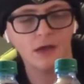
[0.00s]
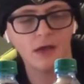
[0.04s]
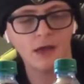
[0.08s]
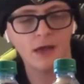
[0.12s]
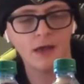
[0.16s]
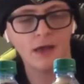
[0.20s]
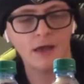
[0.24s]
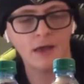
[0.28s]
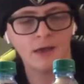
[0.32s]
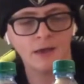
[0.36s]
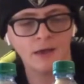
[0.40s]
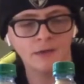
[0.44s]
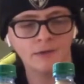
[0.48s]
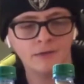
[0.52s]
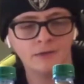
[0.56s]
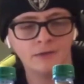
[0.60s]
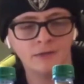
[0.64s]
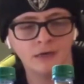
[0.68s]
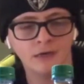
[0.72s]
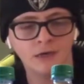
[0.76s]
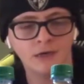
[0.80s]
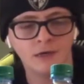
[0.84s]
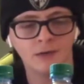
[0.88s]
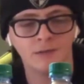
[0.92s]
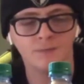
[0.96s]
And
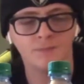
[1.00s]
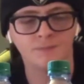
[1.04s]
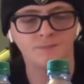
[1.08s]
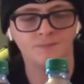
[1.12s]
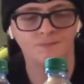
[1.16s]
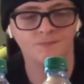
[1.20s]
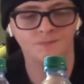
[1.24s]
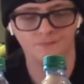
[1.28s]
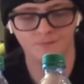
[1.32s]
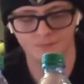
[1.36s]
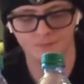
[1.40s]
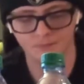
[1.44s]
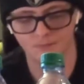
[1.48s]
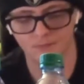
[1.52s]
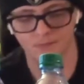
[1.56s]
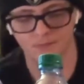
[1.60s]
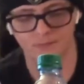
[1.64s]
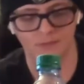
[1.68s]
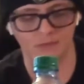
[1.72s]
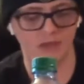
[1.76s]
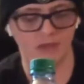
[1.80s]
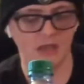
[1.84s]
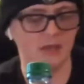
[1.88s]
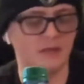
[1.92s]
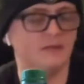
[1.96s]

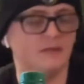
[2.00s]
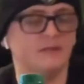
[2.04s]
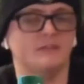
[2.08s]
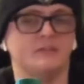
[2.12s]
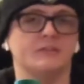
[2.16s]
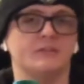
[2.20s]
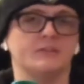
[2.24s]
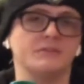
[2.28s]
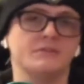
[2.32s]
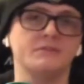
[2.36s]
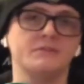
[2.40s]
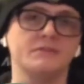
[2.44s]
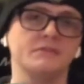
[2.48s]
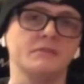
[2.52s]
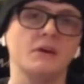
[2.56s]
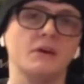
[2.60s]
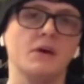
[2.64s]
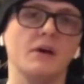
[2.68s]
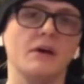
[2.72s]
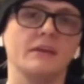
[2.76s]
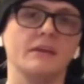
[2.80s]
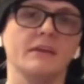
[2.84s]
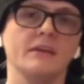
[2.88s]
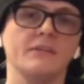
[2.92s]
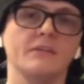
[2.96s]
yeah, let's just
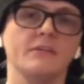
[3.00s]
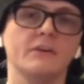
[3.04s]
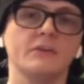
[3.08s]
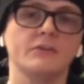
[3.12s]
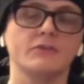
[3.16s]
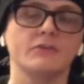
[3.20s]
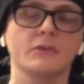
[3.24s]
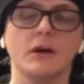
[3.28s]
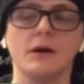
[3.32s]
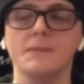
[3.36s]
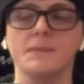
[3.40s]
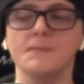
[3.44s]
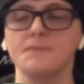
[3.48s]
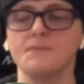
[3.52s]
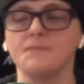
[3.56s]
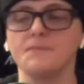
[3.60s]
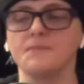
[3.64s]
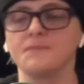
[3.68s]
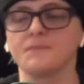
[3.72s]
go ahead and give it a try.